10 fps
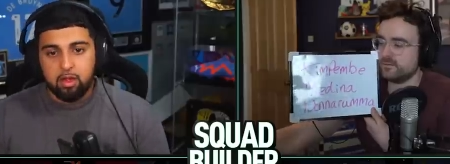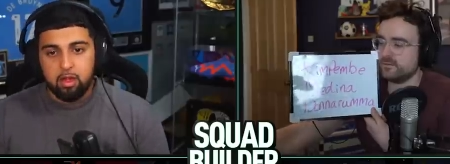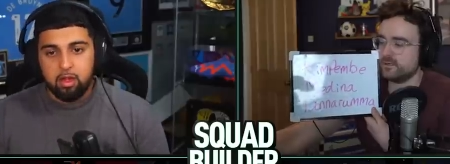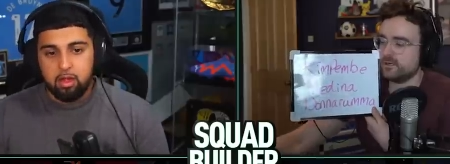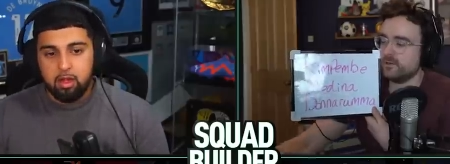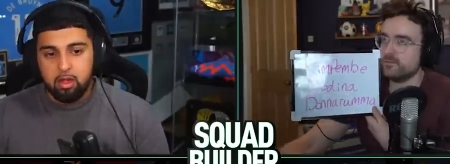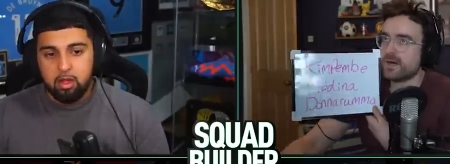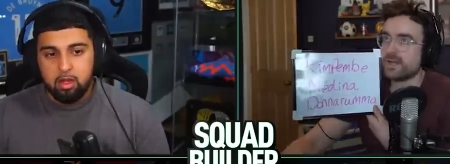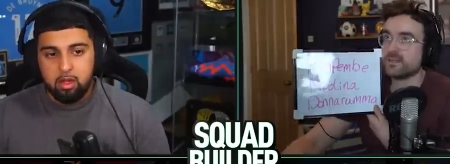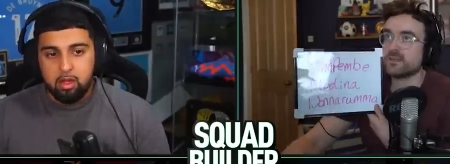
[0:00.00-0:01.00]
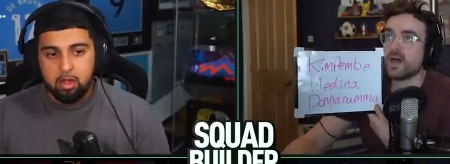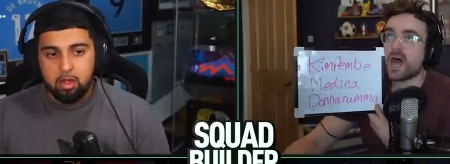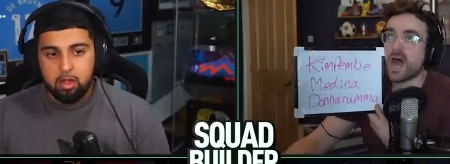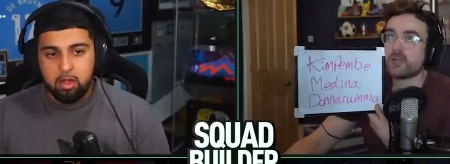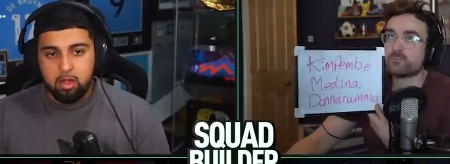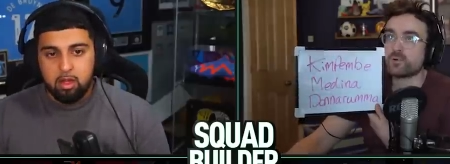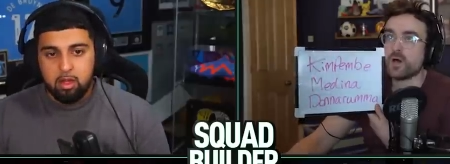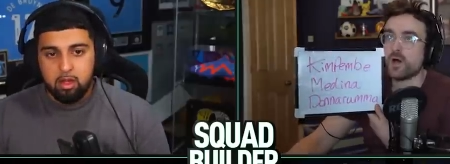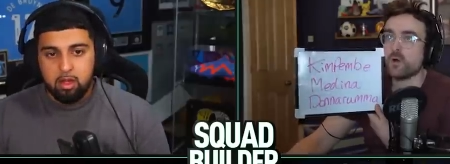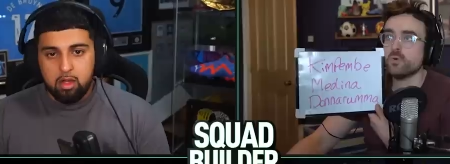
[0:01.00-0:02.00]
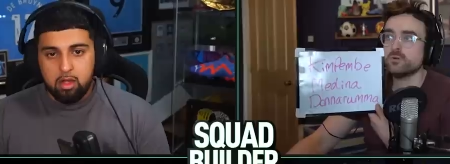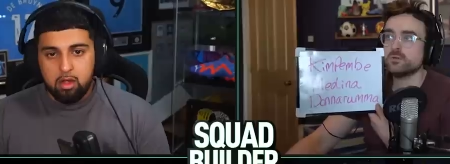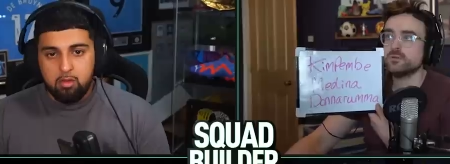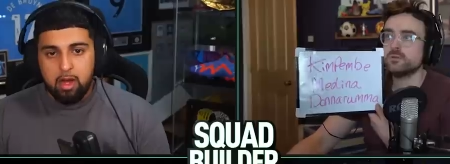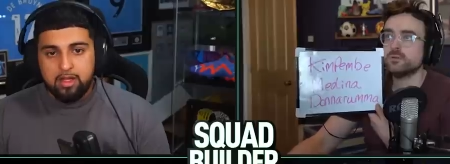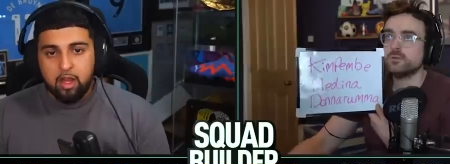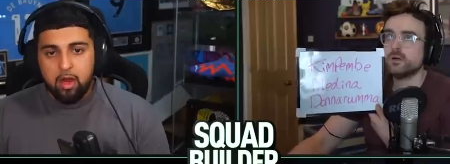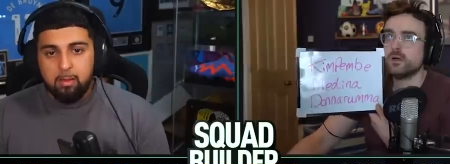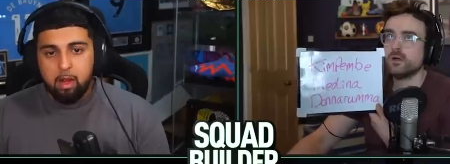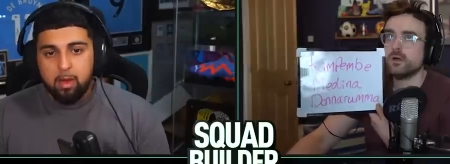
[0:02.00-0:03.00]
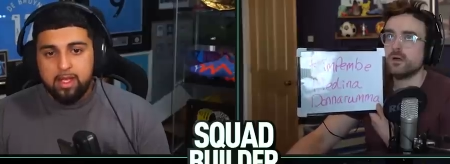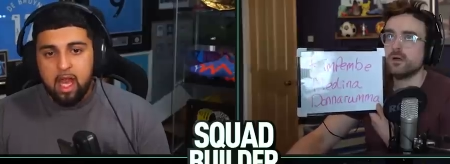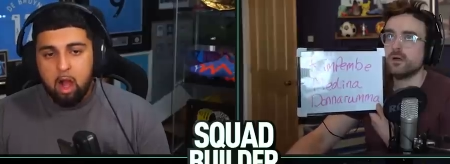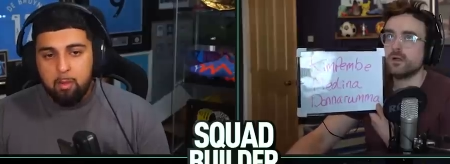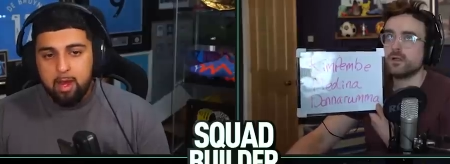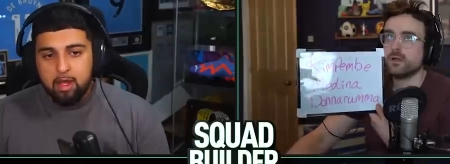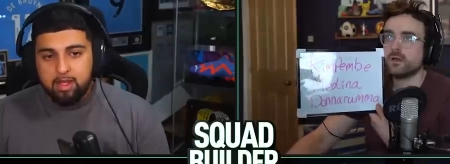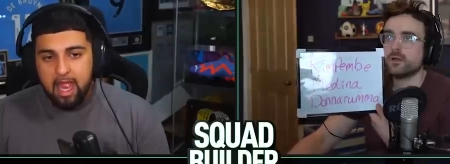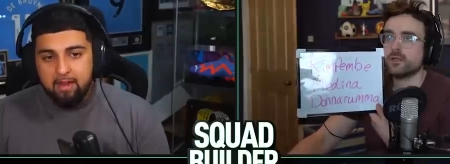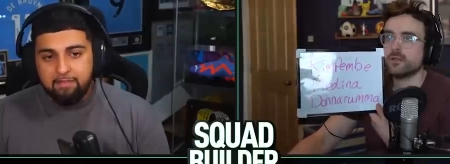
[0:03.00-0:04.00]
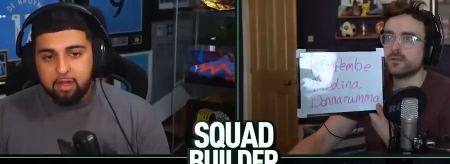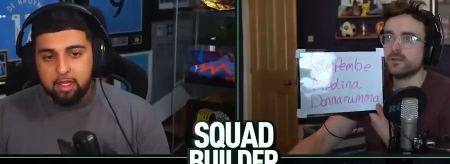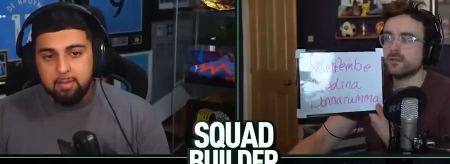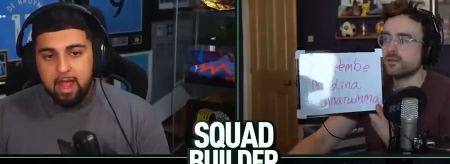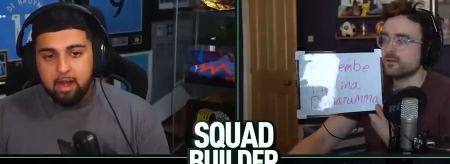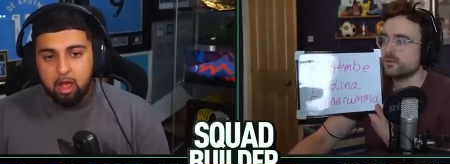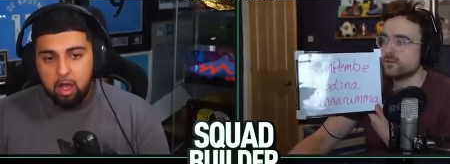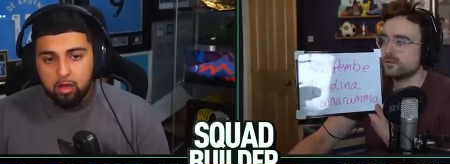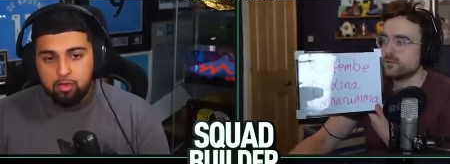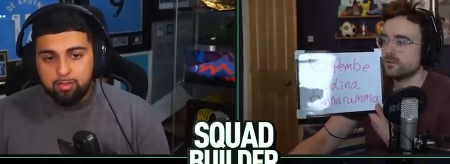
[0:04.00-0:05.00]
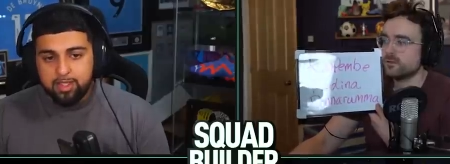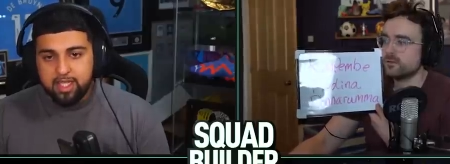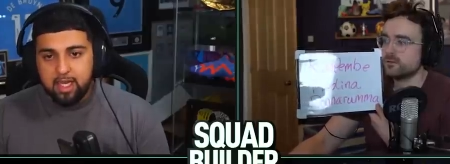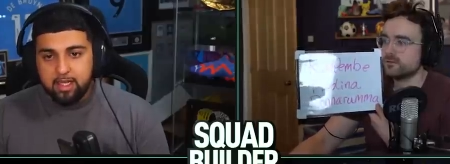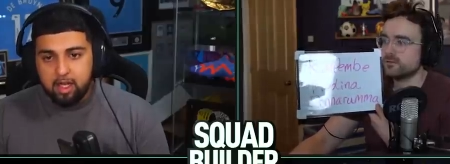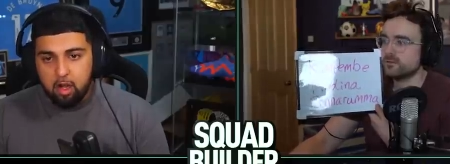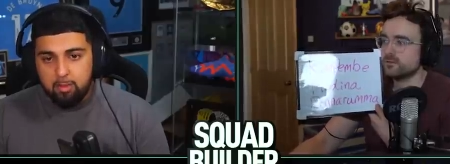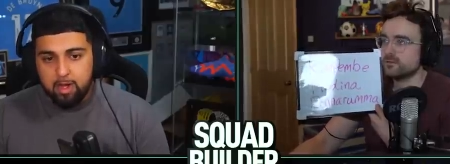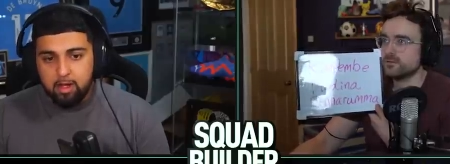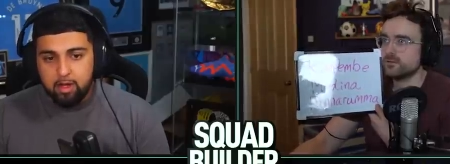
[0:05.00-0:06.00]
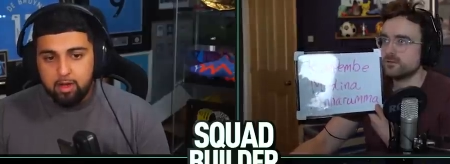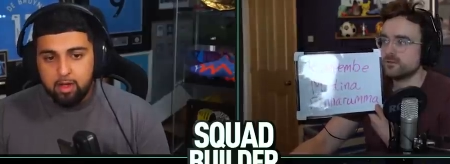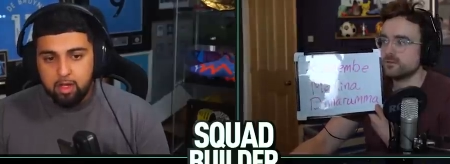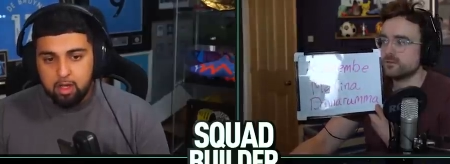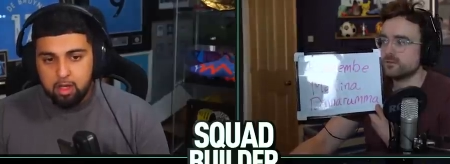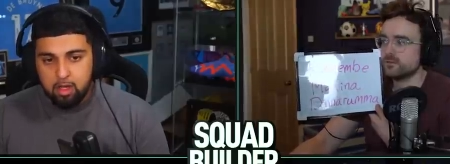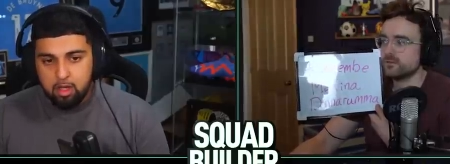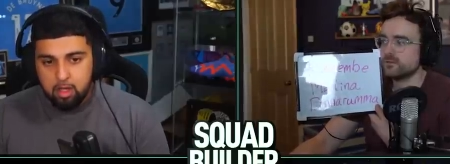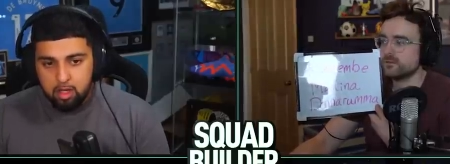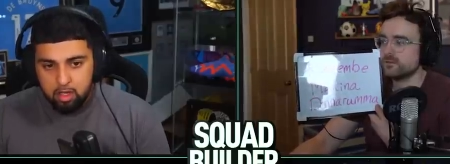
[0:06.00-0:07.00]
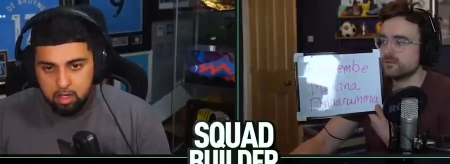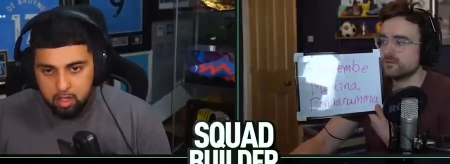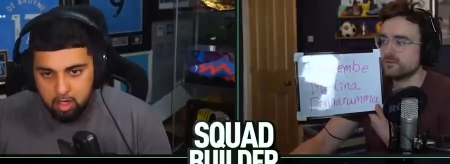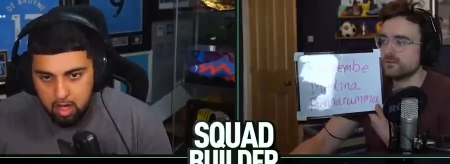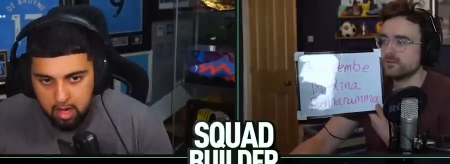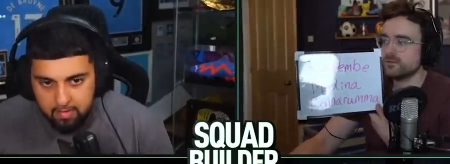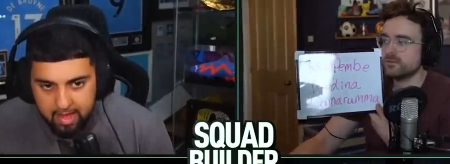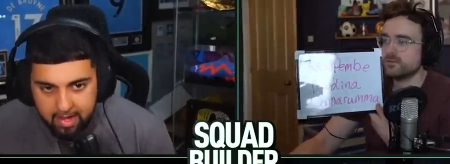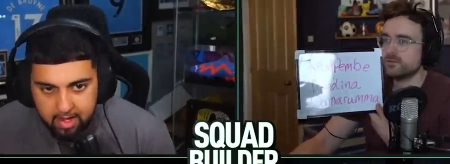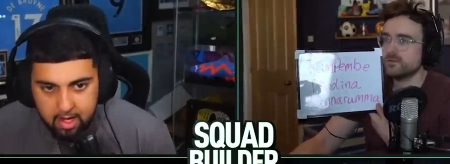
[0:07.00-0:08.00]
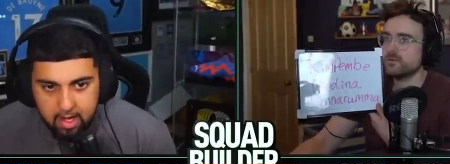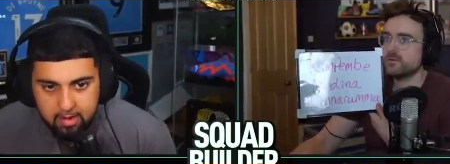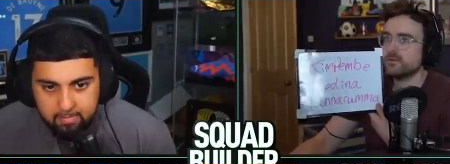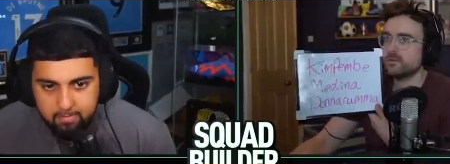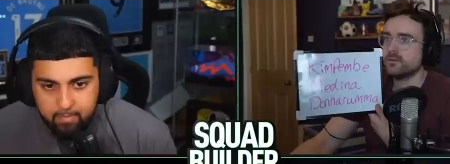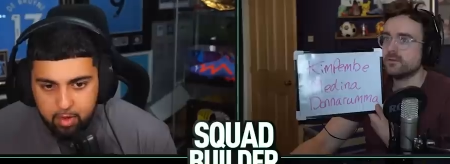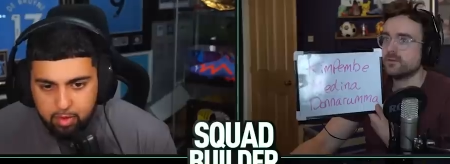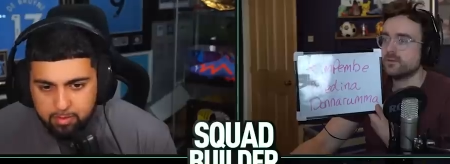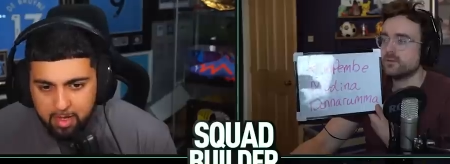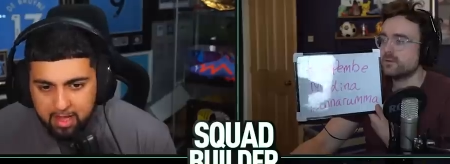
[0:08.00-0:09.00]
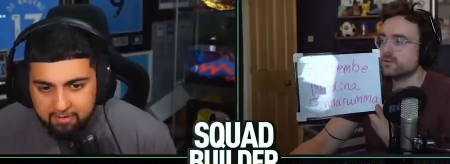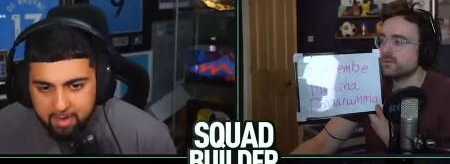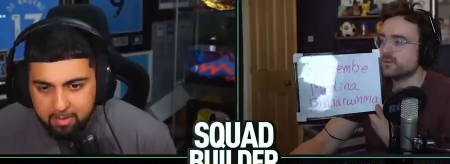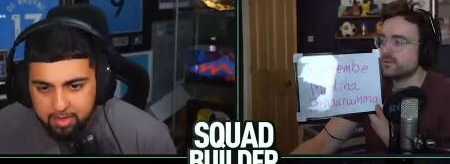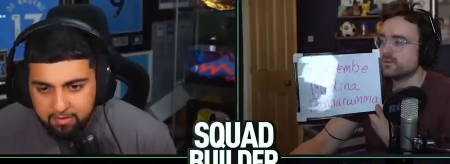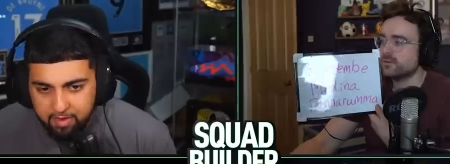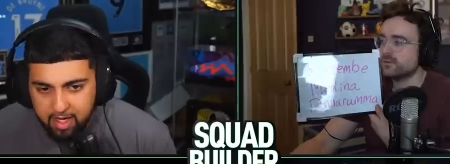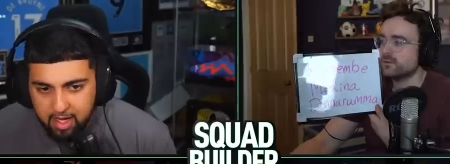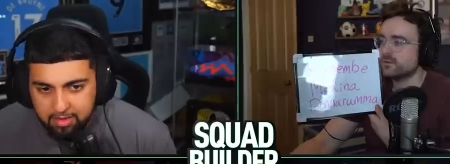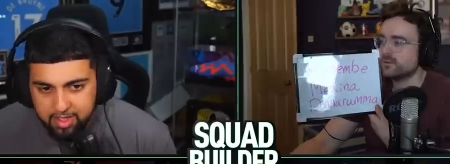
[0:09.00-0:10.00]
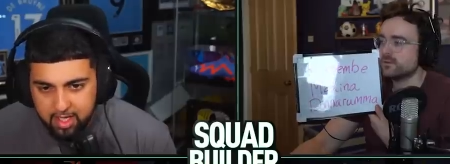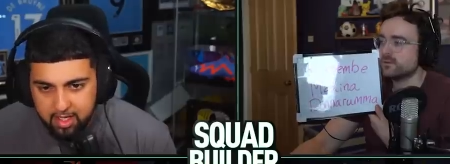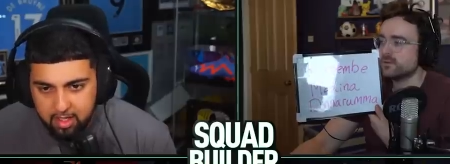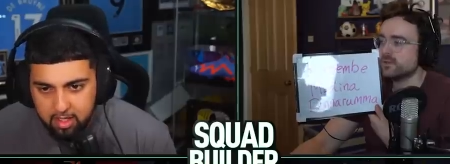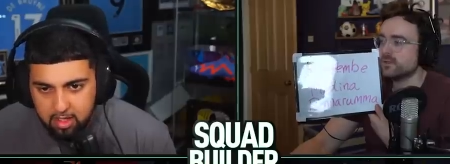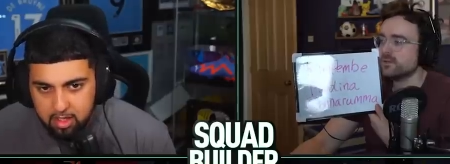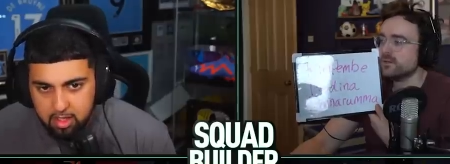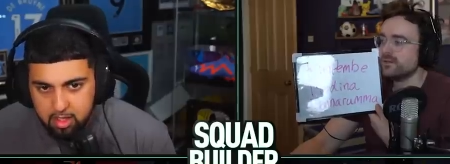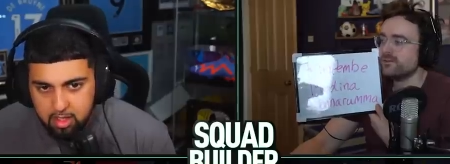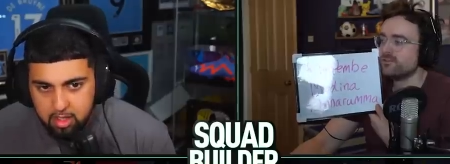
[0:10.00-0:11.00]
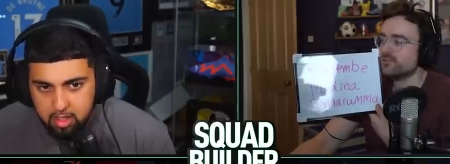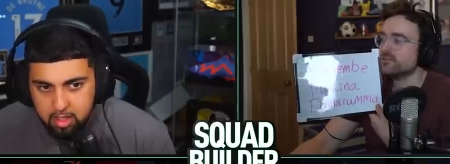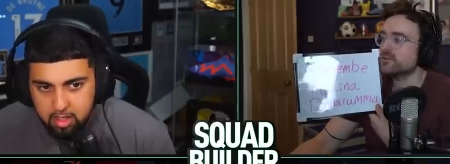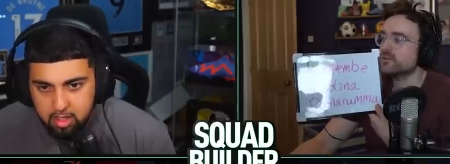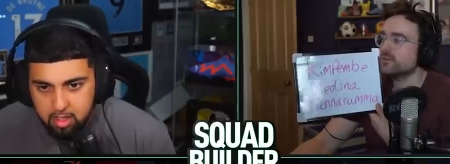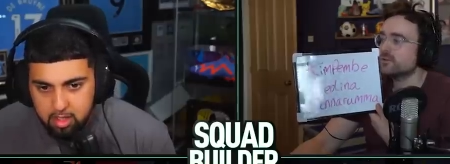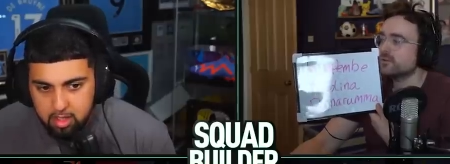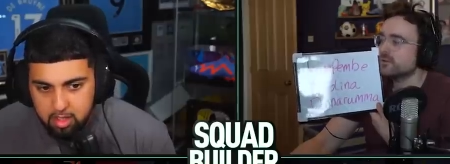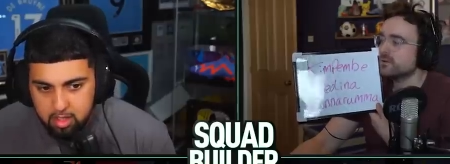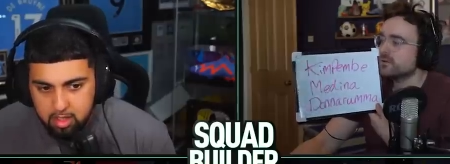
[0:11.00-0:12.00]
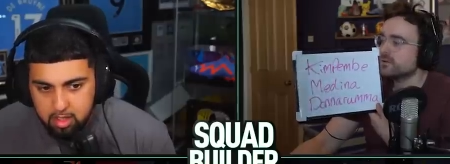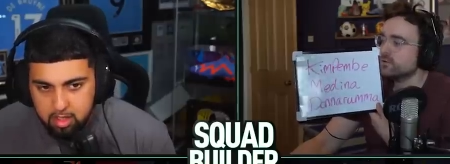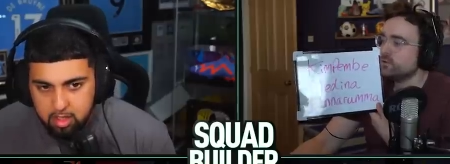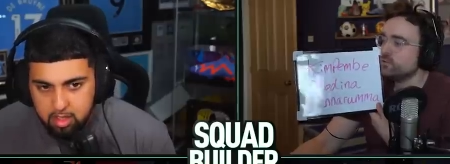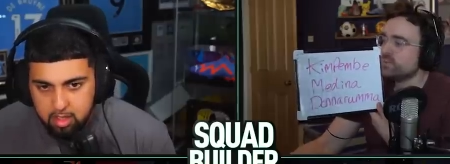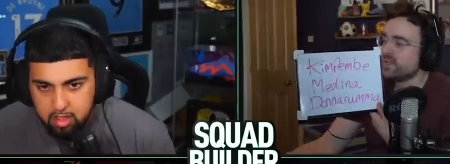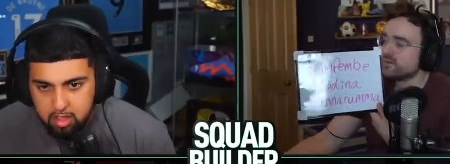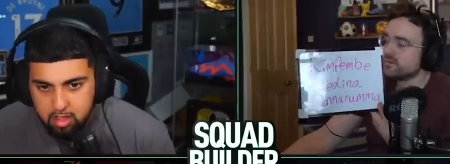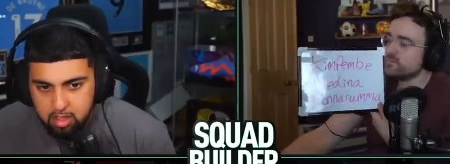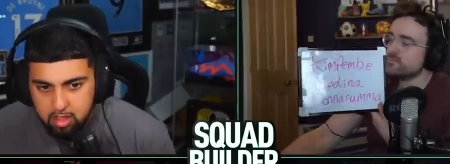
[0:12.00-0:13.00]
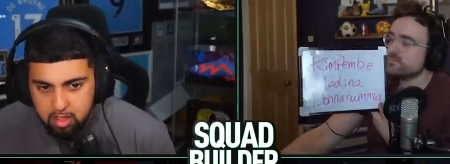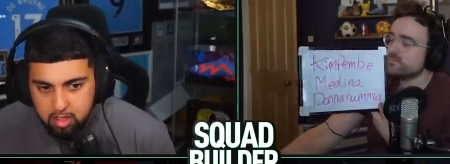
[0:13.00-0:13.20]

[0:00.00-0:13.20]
Speaker 1: Oh, my God, bro. Right, dude. I'm going Darmian. Definitely, man. 100% Darmian, dude. And then, who was my left back? Was it Frankowski? Yes. You picked him.